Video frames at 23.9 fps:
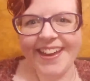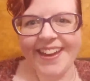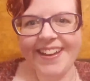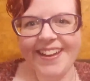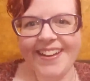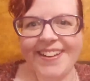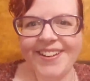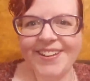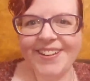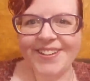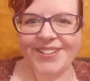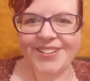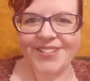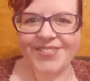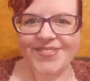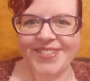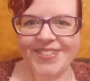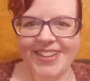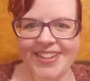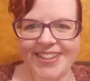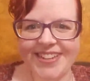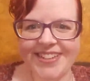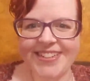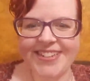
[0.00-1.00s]
Oh
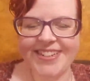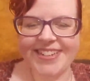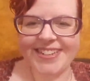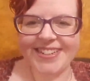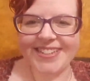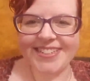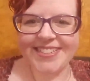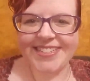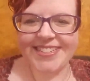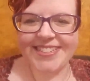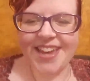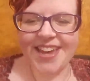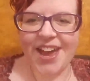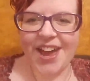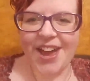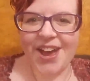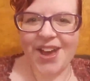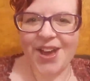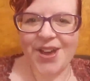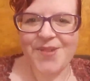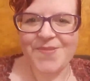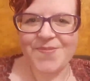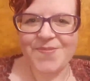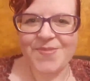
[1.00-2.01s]
my goodness.
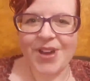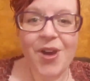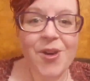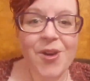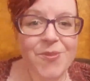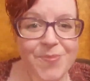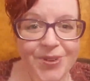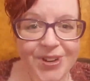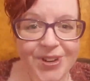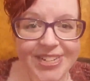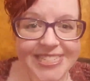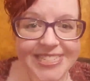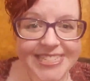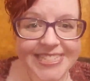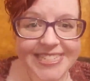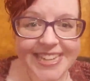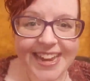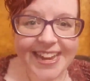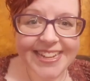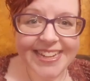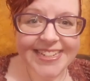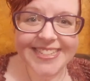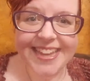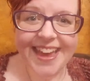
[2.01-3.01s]
Oh, Princess,
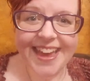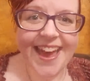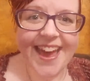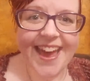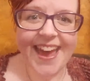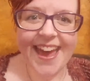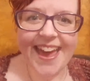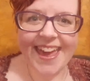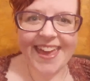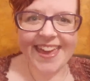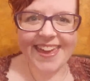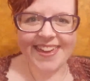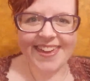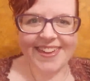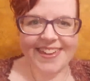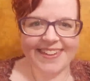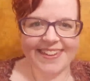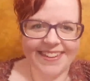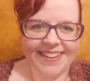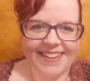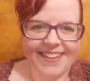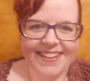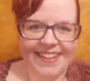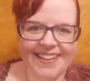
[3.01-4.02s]

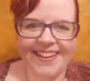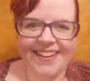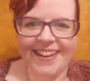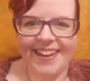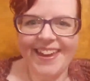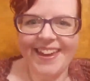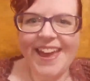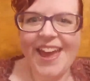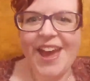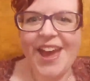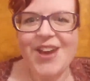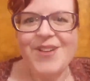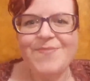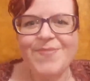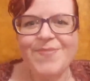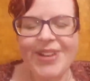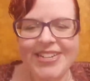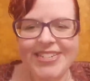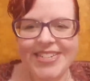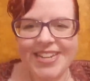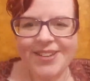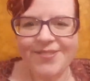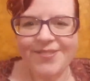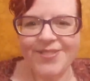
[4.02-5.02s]
hi. My
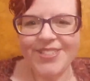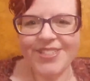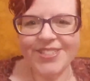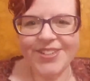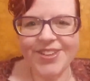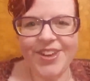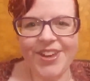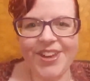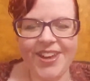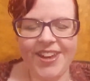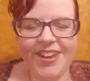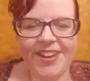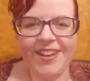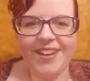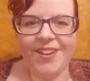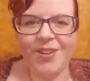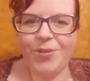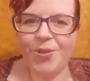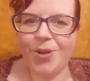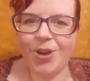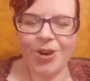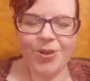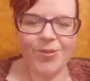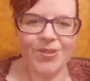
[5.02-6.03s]
day was good.
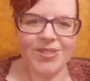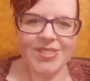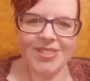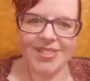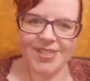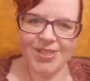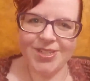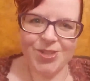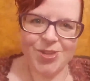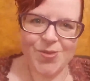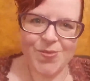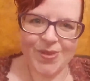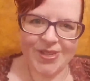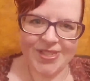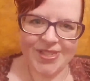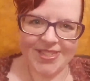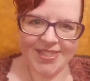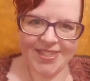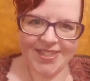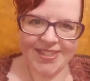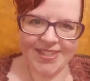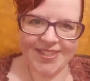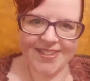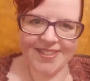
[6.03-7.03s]
Work wasn't too
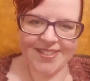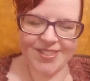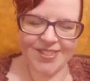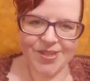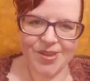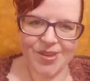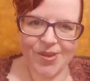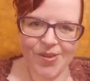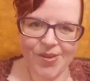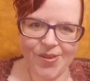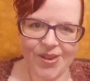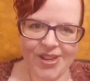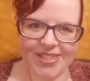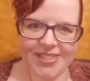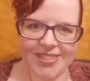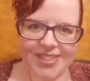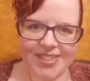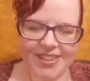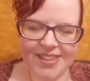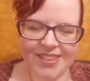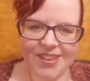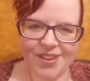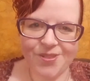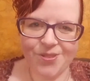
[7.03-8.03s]
busy, so I
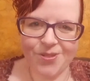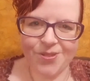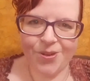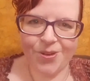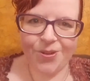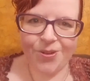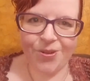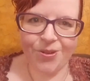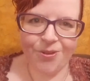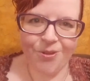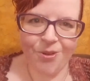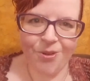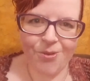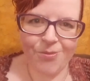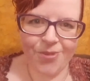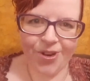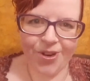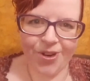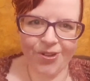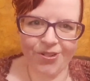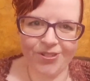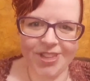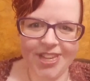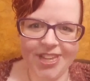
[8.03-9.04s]
sent the other girl home
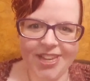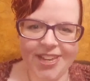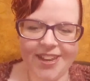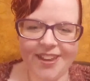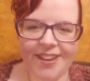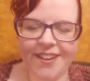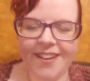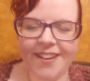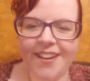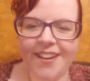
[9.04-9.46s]
early.